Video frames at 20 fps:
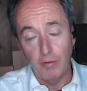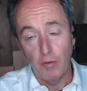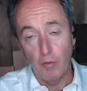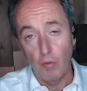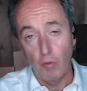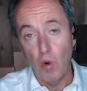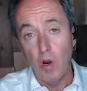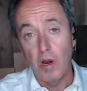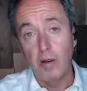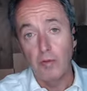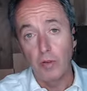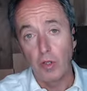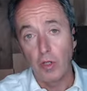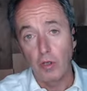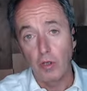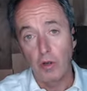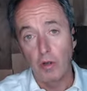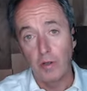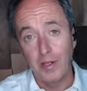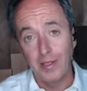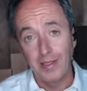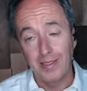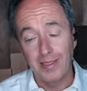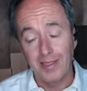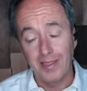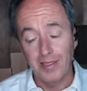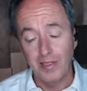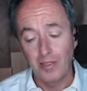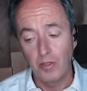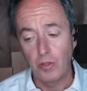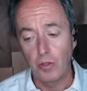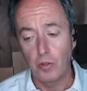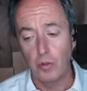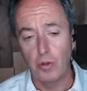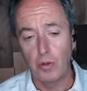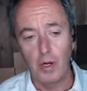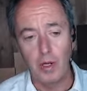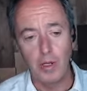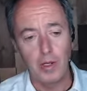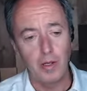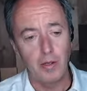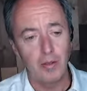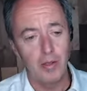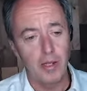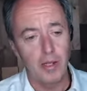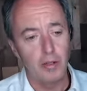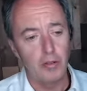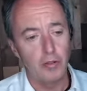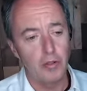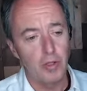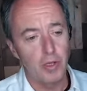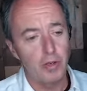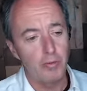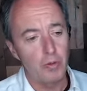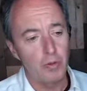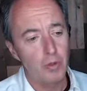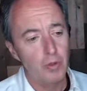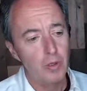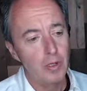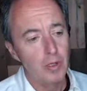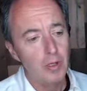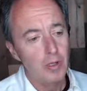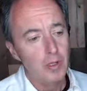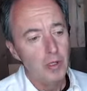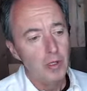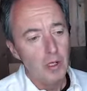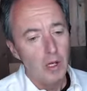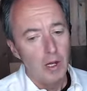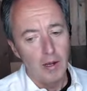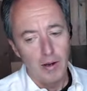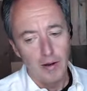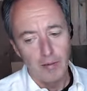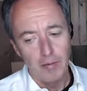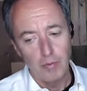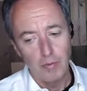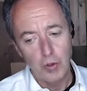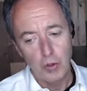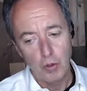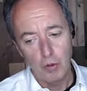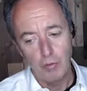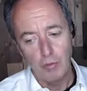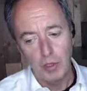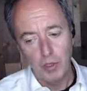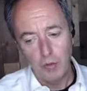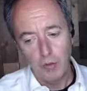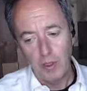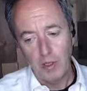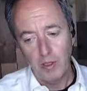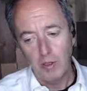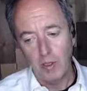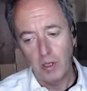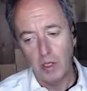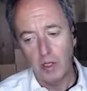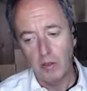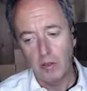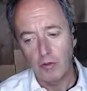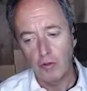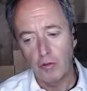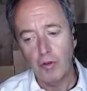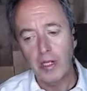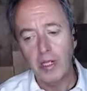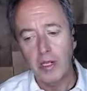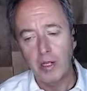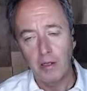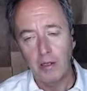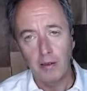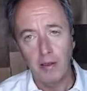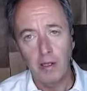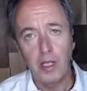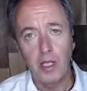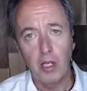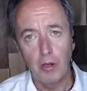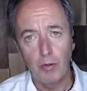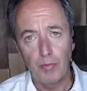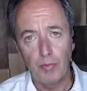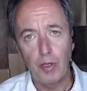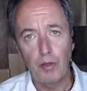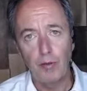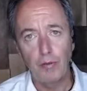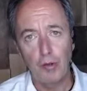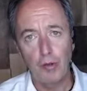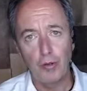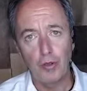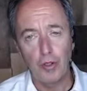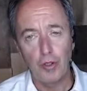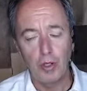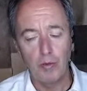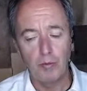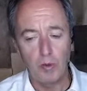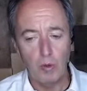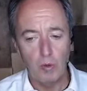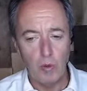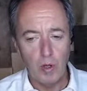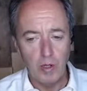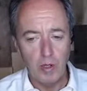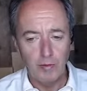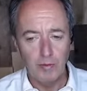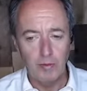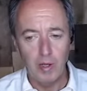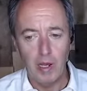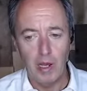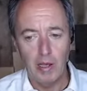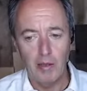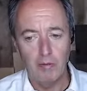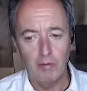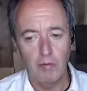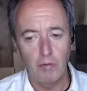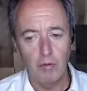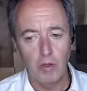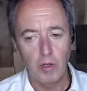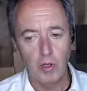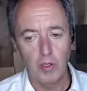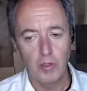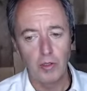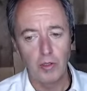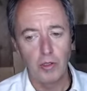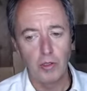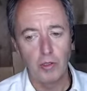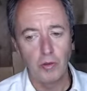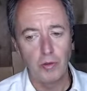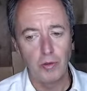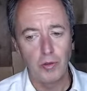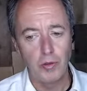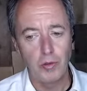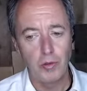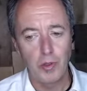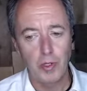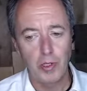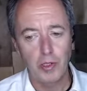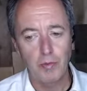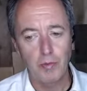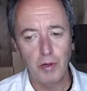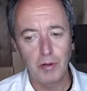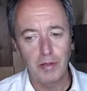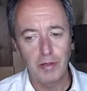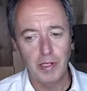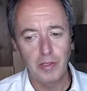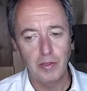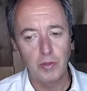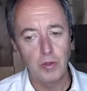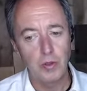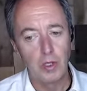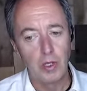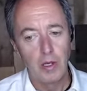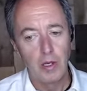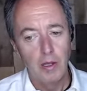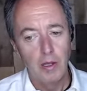from wherever it currently is to your ideal energy level. So between drinking ELP Fusion number 1 and continuing to experience